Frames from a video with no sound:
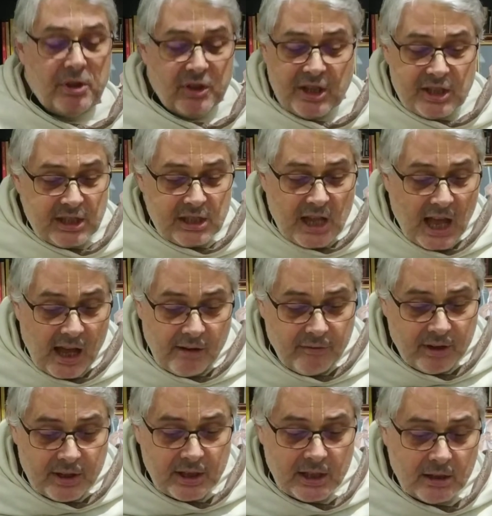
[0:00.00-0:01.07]
they didn't have
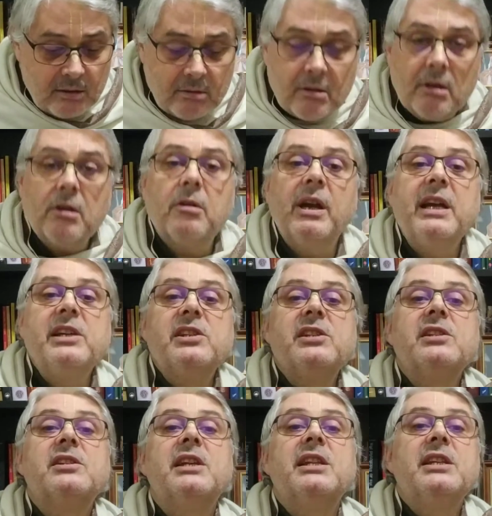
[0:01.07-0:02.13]
any
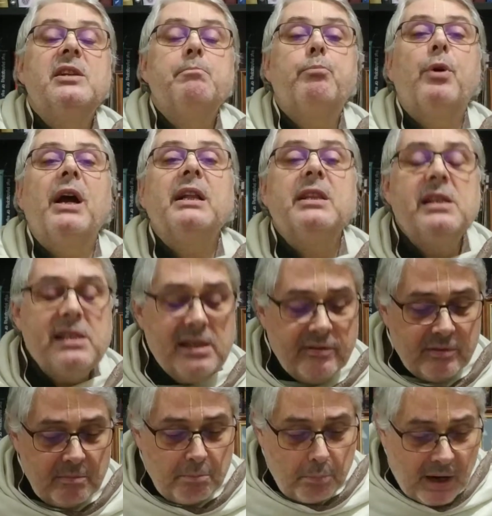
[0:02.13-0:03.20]
grace. They didn't practice
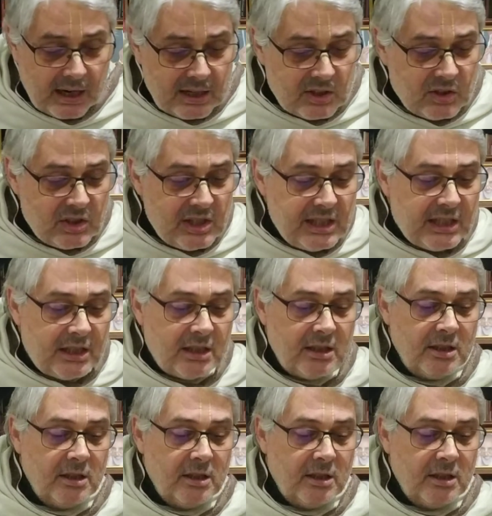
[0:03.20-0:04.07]
even bhakti.